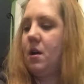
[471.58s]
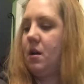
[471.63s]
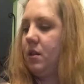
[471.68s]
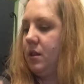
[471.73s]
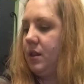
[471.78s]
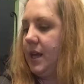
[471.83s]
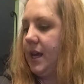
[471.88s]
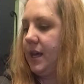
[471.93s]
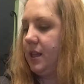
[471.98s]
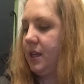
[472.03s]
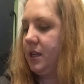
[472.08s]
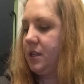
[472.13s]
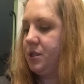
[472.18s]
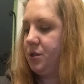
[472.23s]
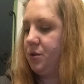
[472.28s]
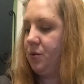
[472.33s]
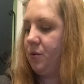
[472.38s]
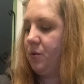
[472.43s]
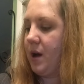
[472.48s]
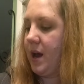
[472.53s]
Lately
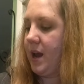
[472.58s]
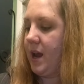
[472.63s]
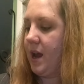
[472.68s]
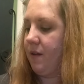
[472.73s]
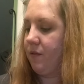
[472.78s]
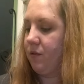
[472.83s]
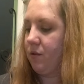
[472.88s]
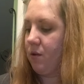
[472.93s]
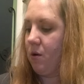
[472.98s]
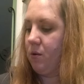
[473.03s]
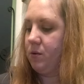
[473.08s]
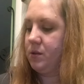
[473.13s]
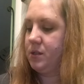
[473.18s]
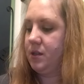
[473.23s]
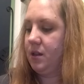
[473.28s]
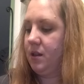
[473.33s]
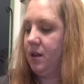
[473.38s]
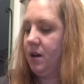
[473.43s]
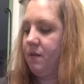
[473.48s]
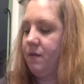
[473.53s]
too, I have grown
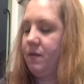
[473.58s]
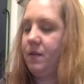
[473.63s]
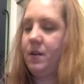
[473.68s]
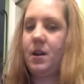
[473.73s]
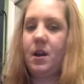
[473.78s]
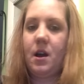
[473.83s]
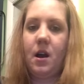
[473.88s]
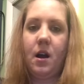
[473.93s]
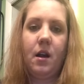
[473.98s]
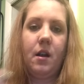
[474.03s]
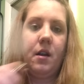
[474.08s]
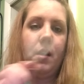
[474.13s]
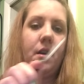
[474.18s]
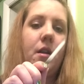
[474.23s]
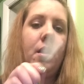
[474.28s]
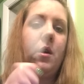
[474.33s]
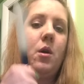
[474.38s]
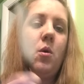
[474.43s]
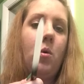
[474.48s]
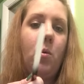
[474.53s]
to love our
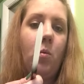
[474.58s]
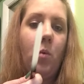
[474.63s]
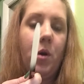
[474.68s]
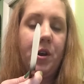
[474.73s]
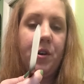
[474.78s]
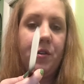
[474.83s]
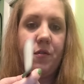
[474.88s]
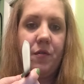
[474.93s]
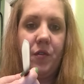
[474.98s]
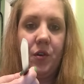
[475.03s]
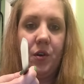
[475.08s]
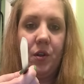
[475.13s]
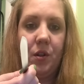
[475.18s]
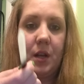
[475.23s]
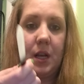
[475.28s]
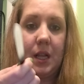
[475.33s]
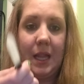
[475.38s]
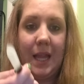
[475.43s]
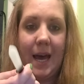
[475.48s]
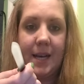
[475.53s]
wonderful
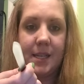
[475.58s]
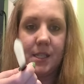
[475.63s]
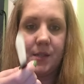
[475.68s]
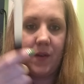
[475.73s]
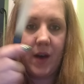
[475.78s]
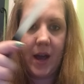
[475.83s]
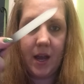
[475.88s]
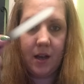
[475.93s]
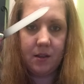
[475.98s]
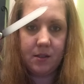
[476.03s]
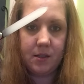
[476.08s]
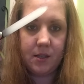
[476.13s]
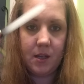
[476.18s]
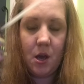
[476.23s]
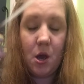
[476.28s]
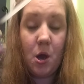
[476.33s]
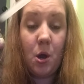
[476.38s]
glass files,